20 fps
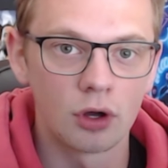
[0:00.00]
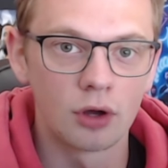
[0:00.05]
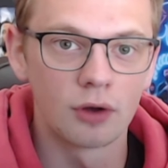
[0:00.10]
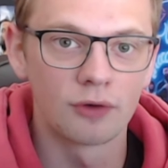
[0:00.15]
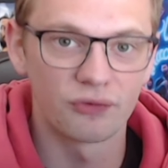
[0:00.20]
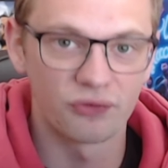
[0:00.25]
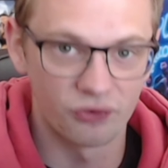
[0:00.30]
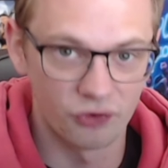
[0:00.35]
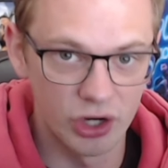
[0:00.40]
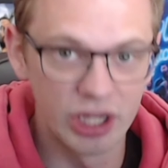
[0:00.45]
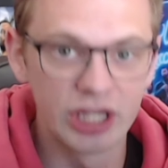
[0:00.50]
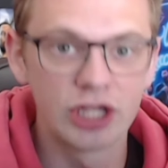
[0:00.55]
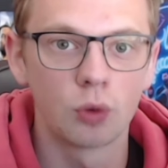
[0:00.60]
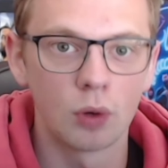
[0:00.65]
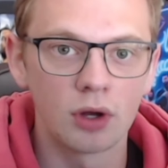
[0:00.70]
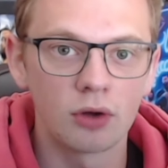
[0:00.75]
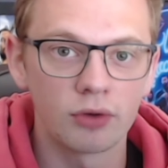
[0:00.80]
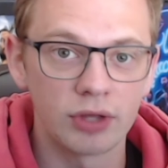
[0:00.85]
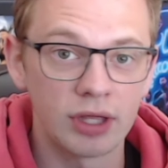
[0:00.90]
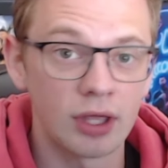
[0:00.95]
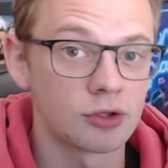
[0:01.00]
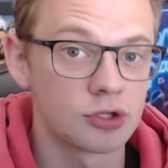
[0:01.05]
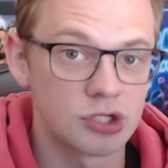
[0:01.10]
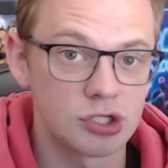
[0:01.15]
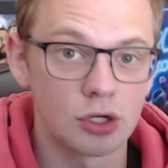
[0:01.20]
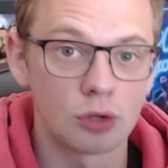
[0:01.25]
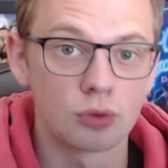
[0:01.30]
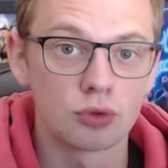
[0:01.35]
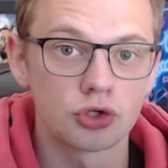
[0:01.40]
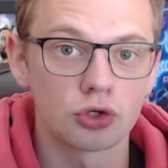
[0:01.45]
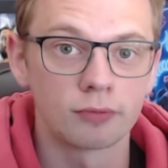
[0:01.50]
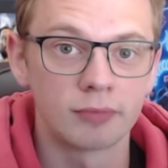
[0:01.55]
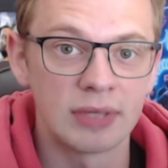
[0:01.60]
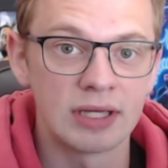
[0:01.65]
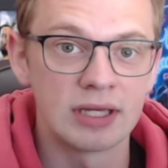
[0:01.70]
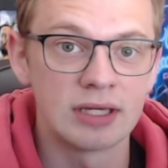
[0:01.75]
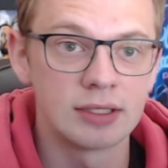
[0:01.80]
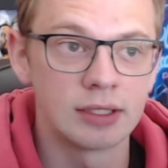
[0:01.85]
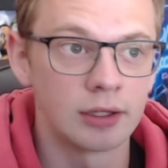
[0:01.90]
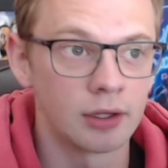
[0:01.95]
frequently on social
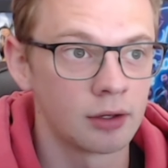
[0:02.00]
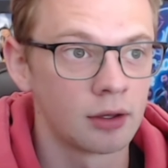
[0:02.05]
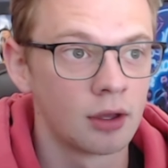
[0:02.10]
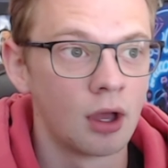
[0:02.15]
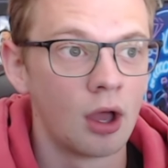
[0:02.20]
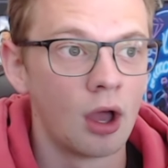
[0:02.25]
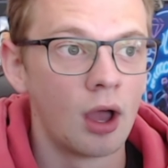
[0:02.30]
media,